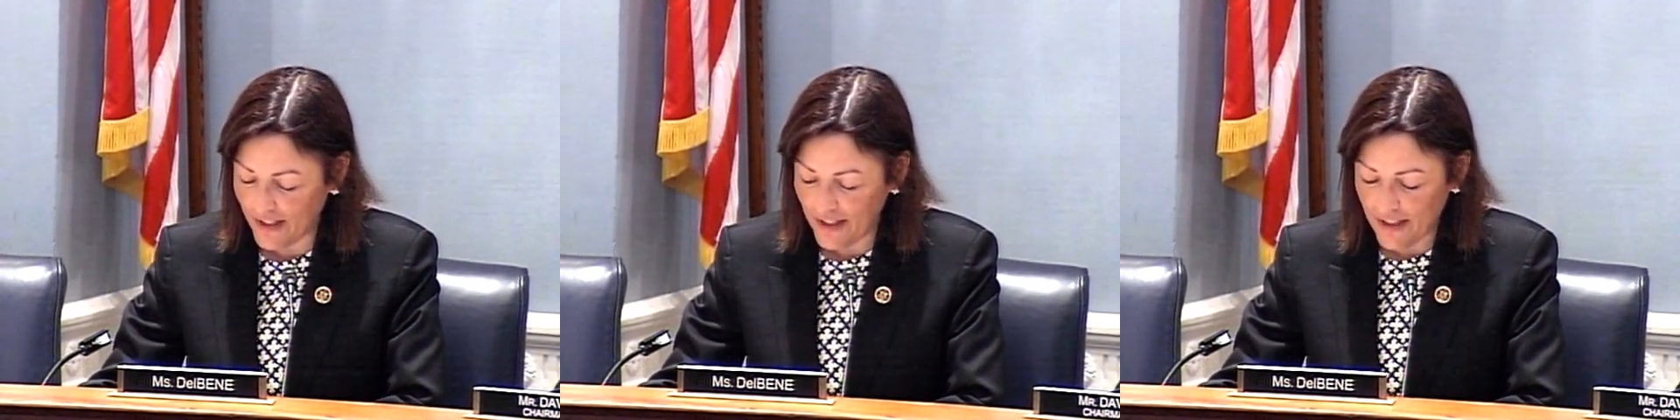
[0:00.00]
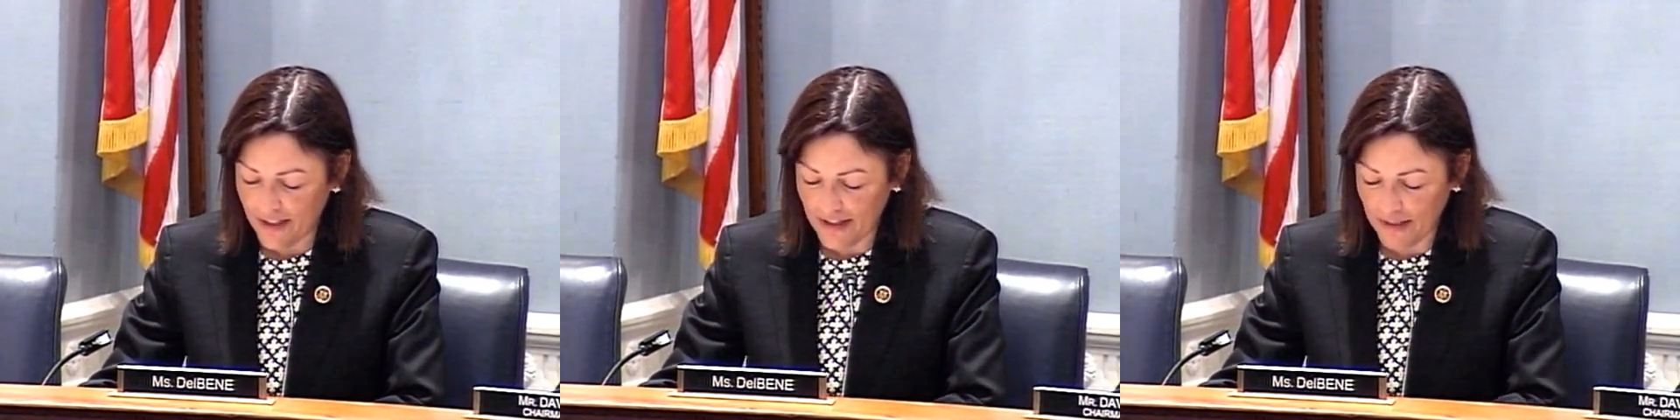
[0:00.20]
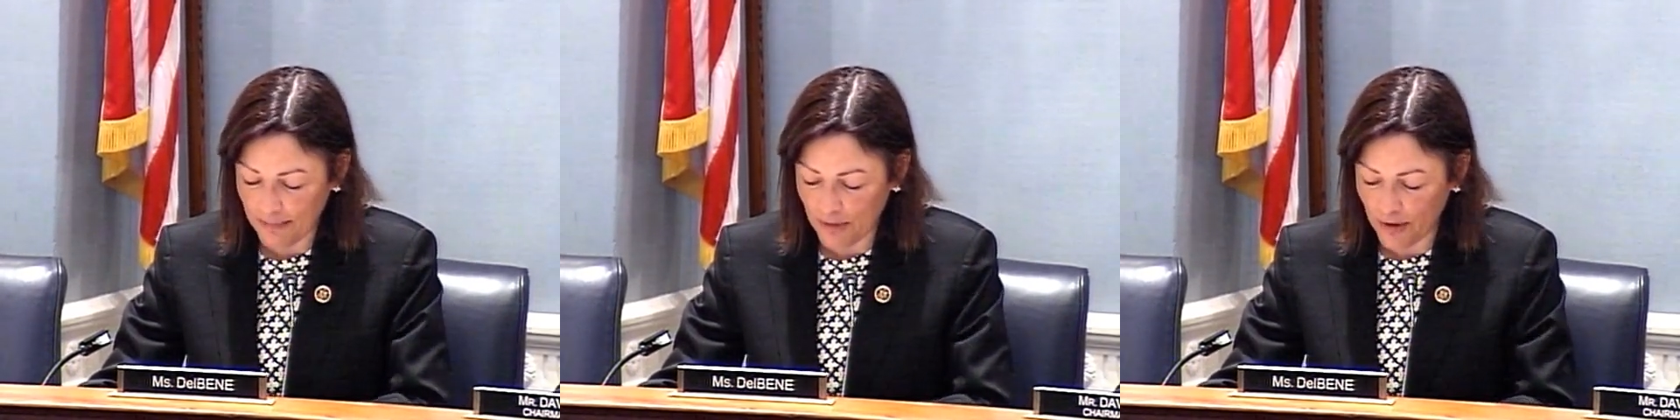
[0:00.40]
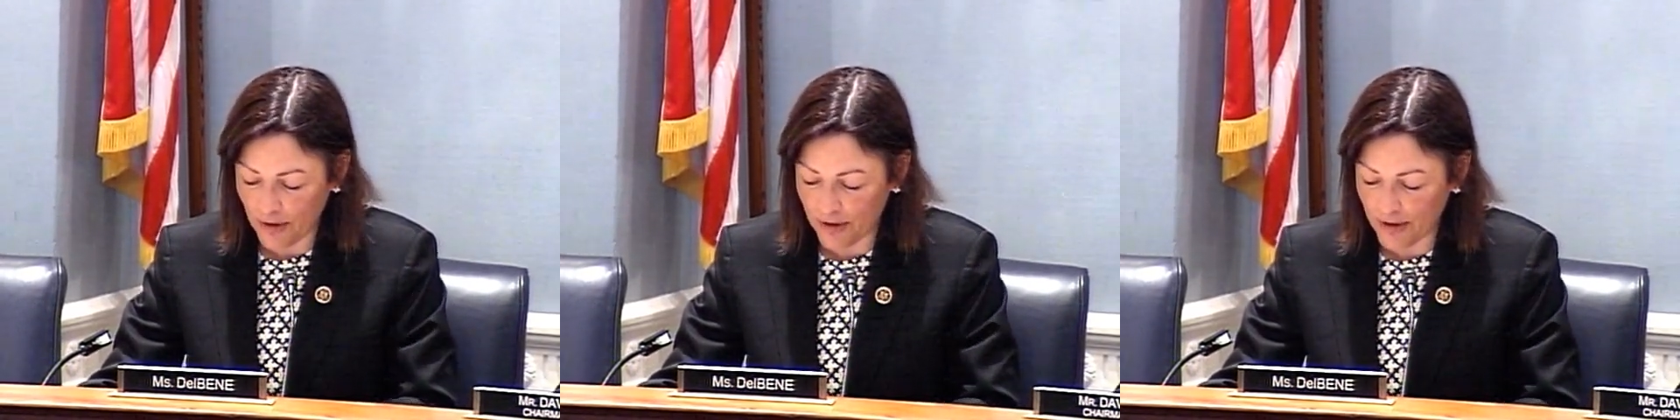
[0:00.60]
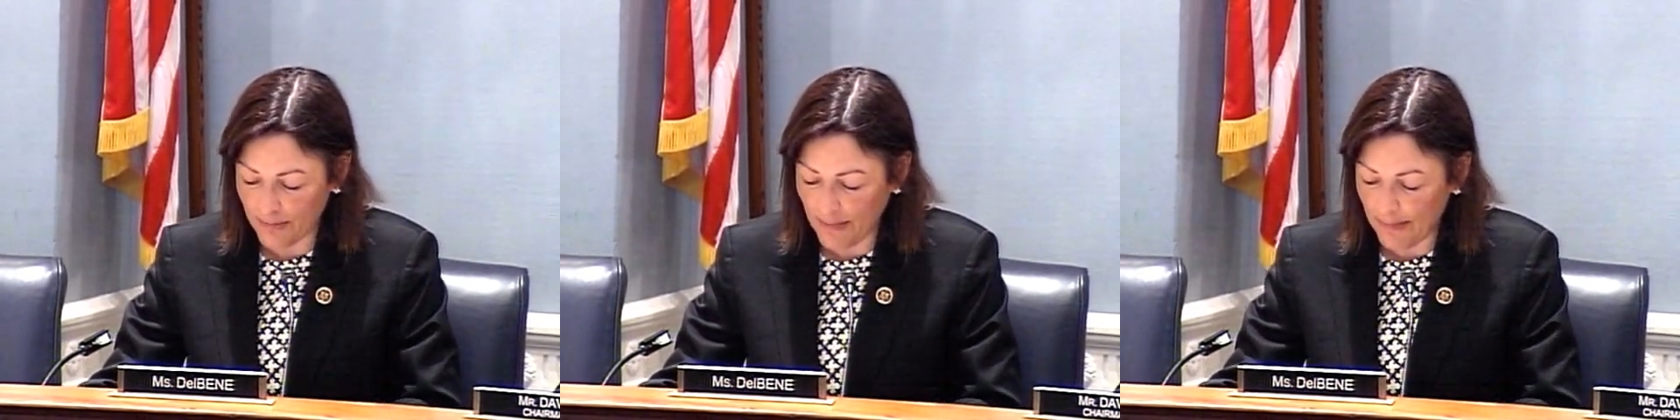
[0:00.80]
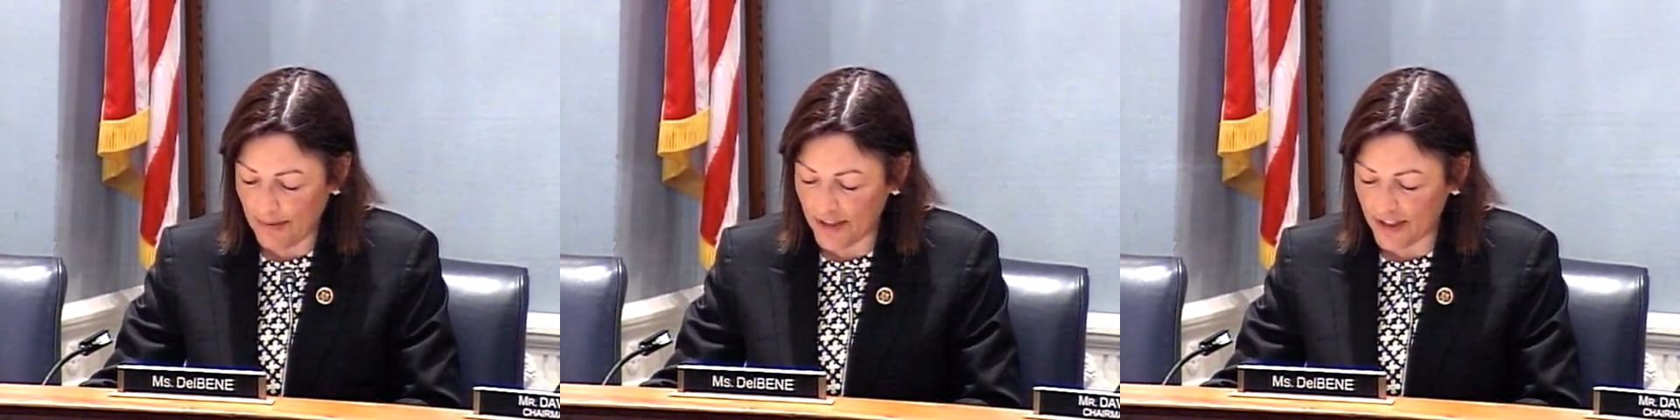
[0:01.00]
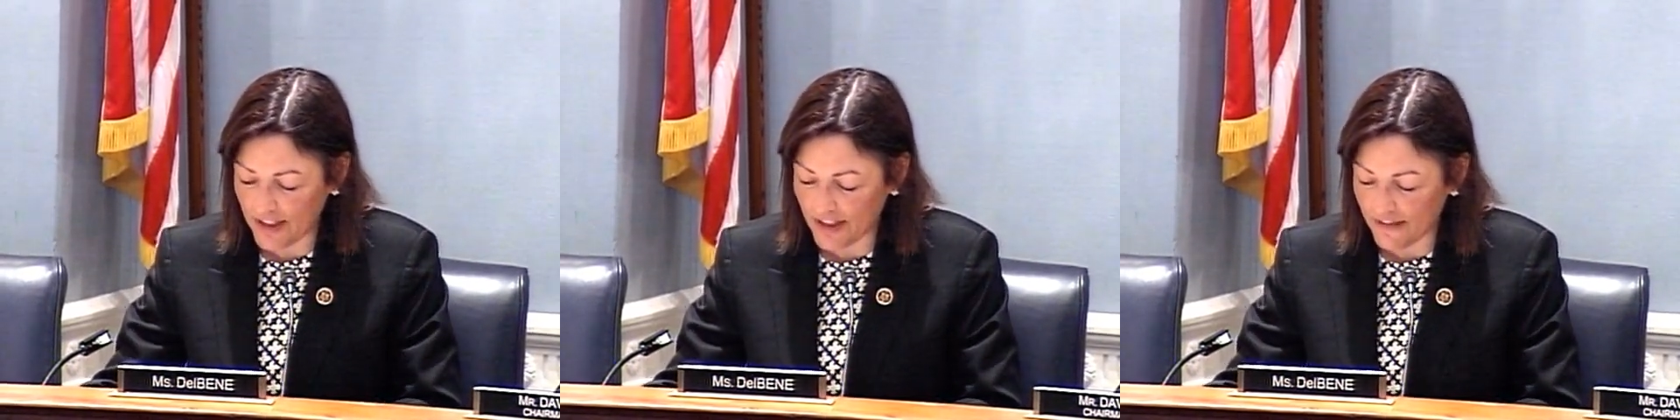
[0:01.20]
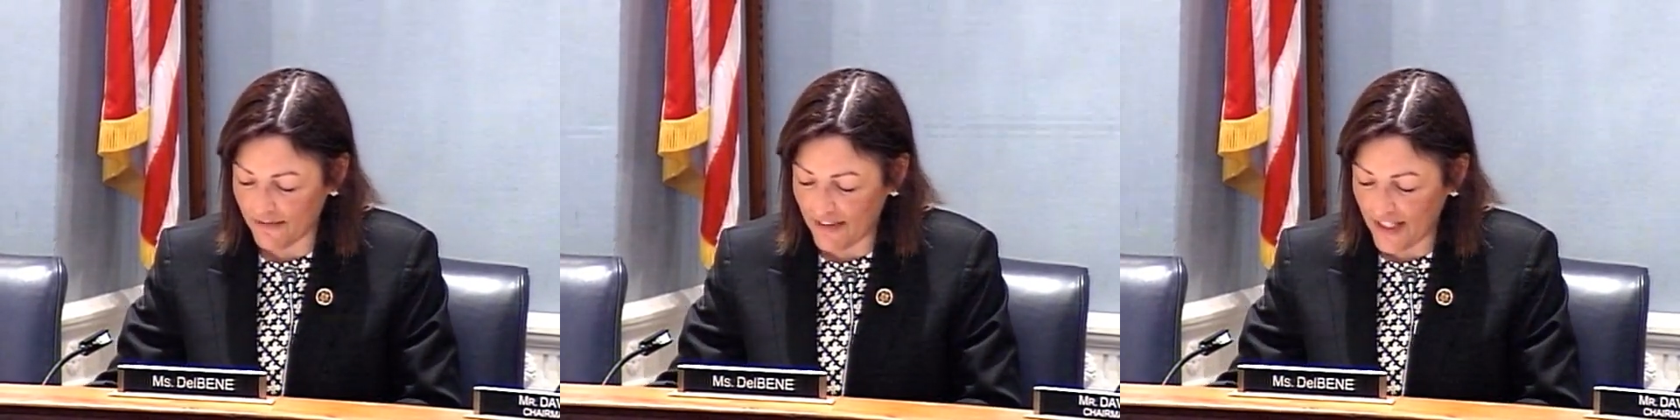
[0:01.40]
Some growers may be
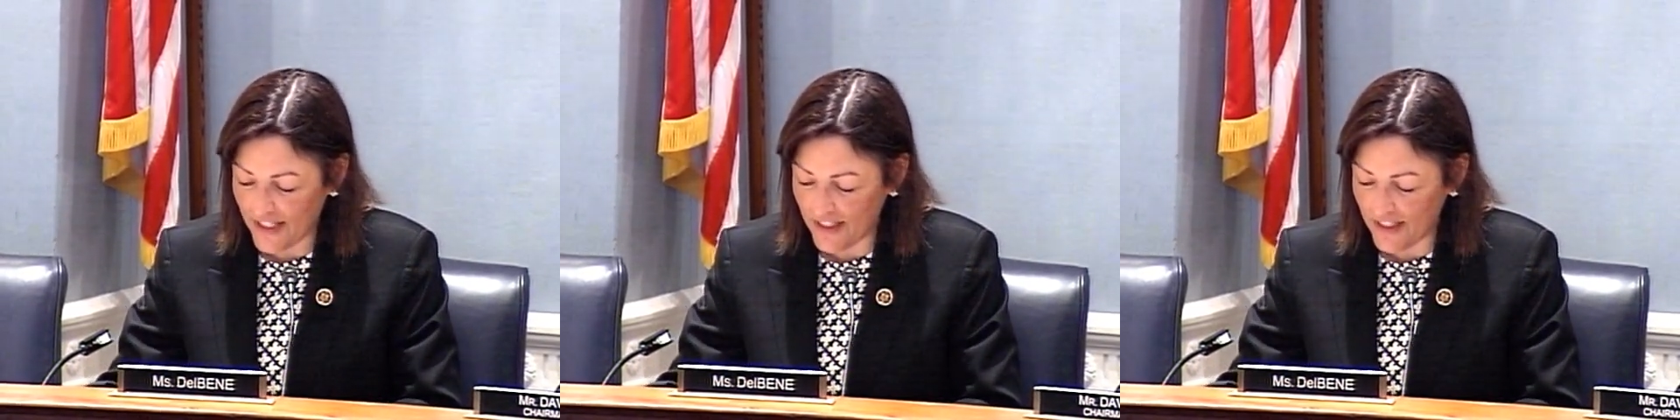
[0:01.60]
justified